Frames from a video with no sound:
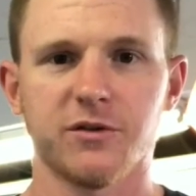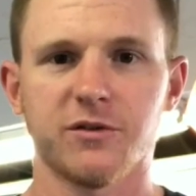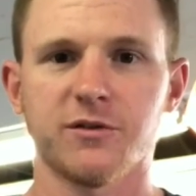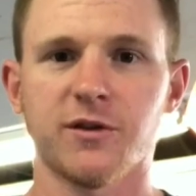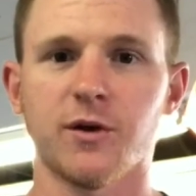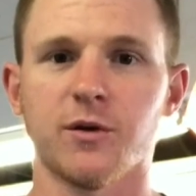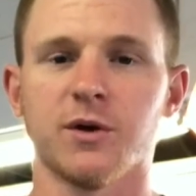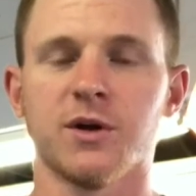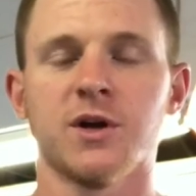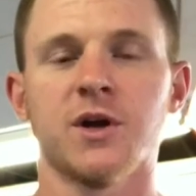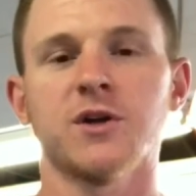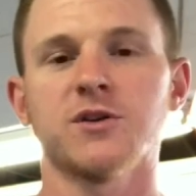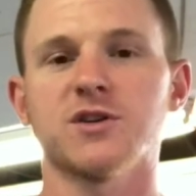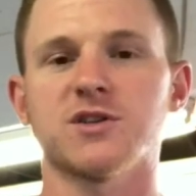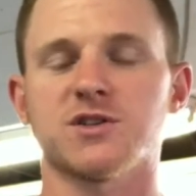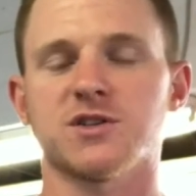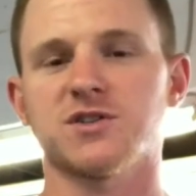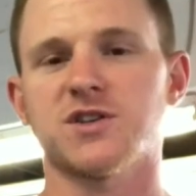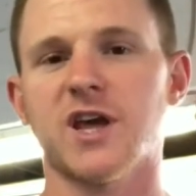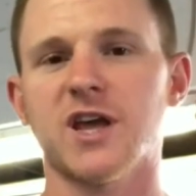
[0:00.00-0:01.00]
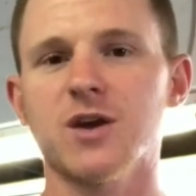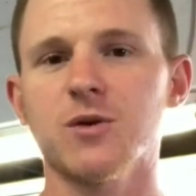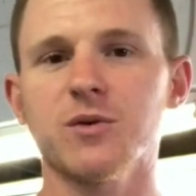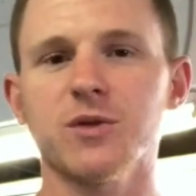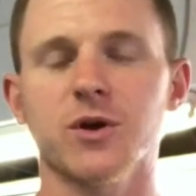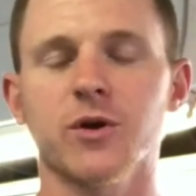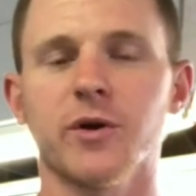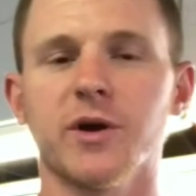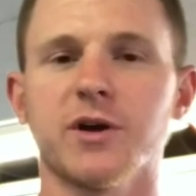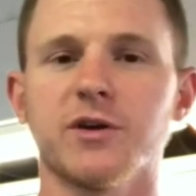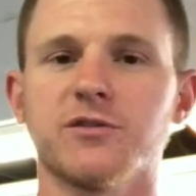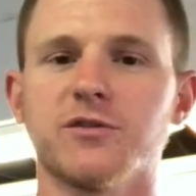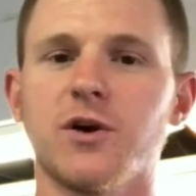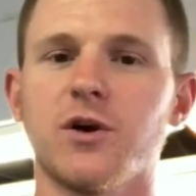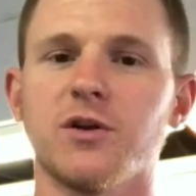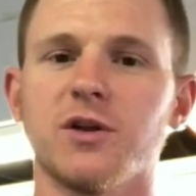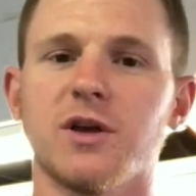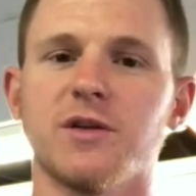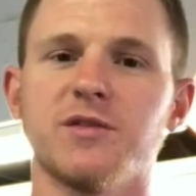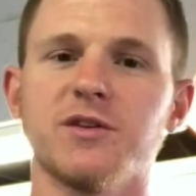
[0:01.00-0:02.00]
So just take it with a grain of
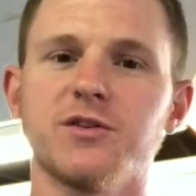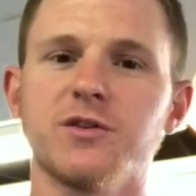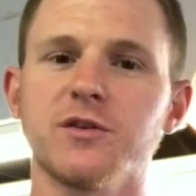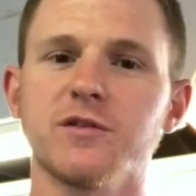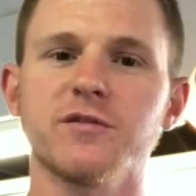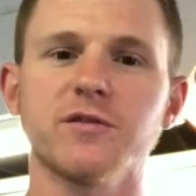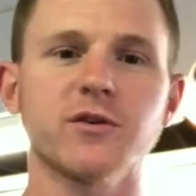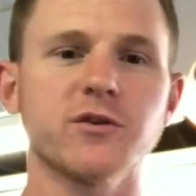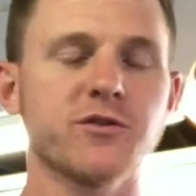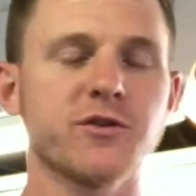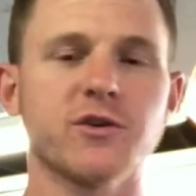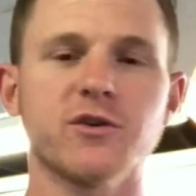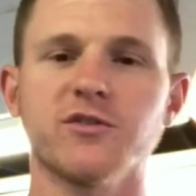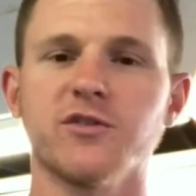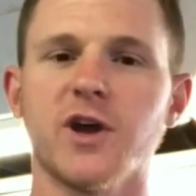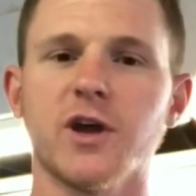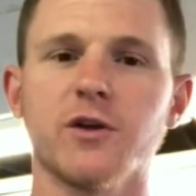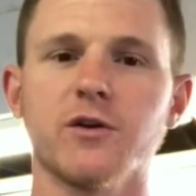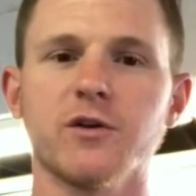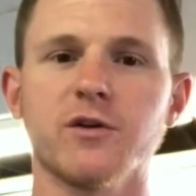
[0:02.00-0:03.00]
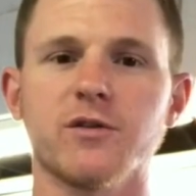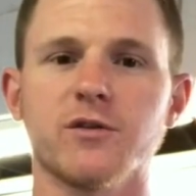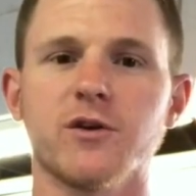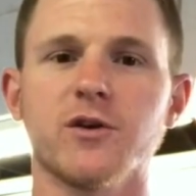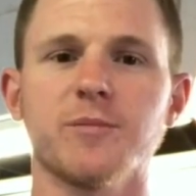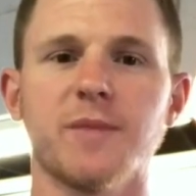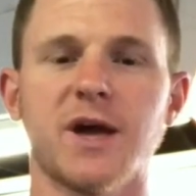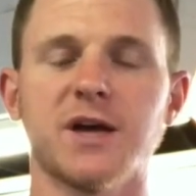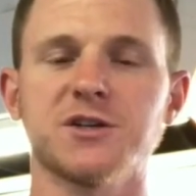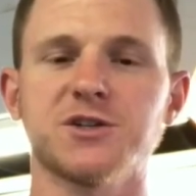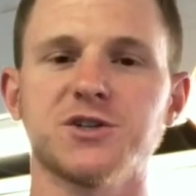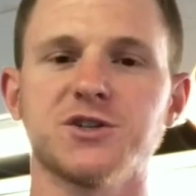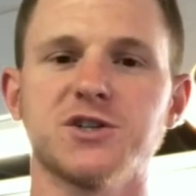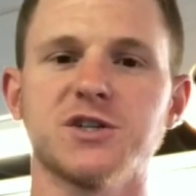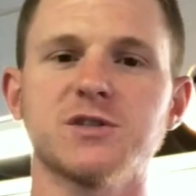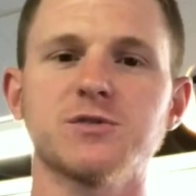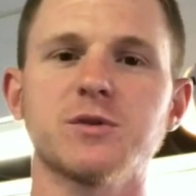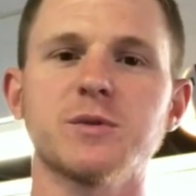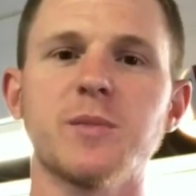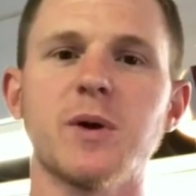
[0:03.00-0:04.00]
salt. If it's your first, your second, or third match,
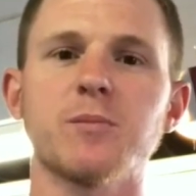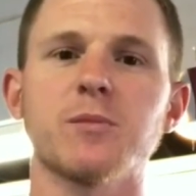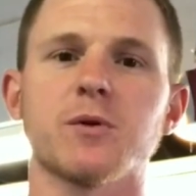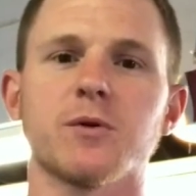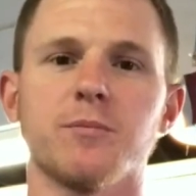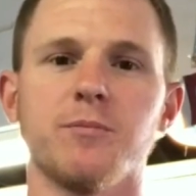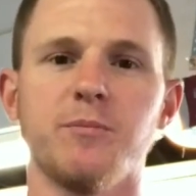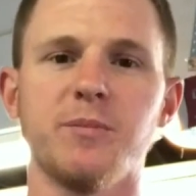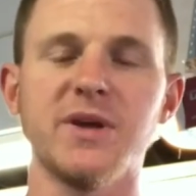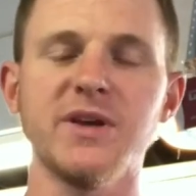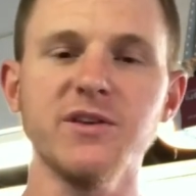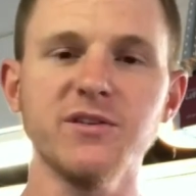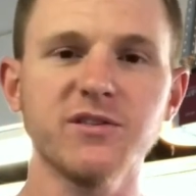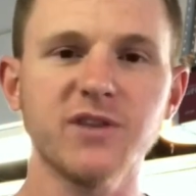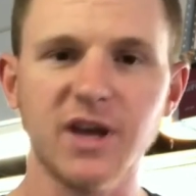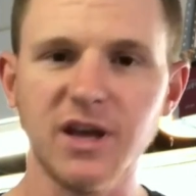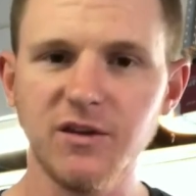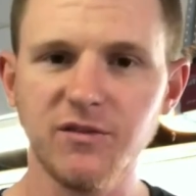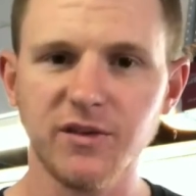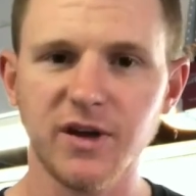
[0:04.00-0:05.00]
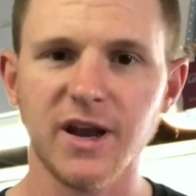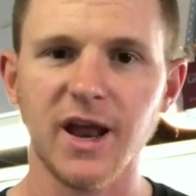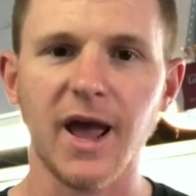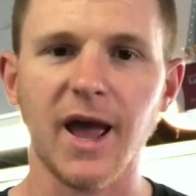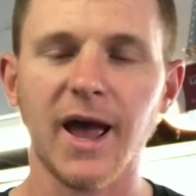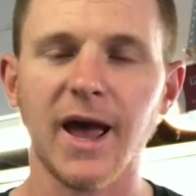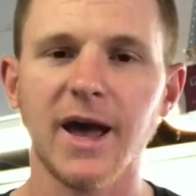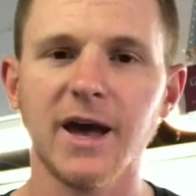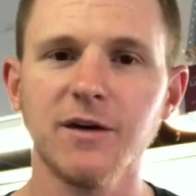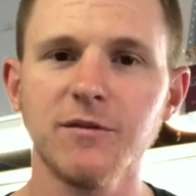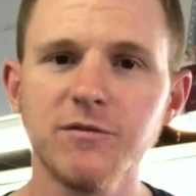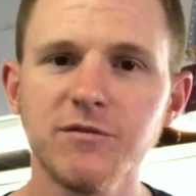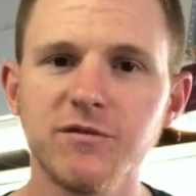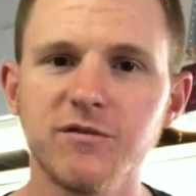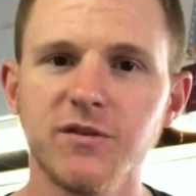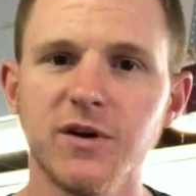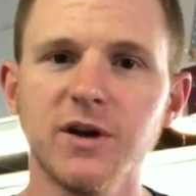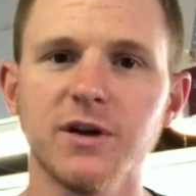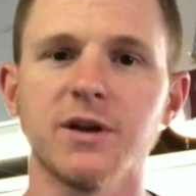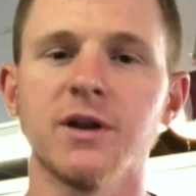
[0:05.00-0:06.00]
just remember, be safe and have
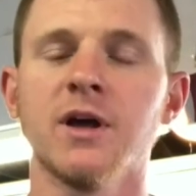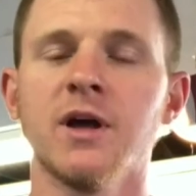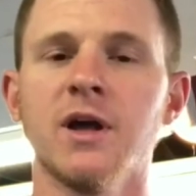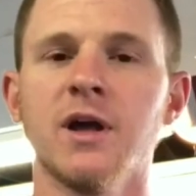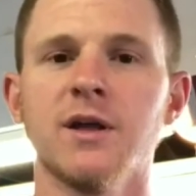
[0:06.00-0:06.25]
fun.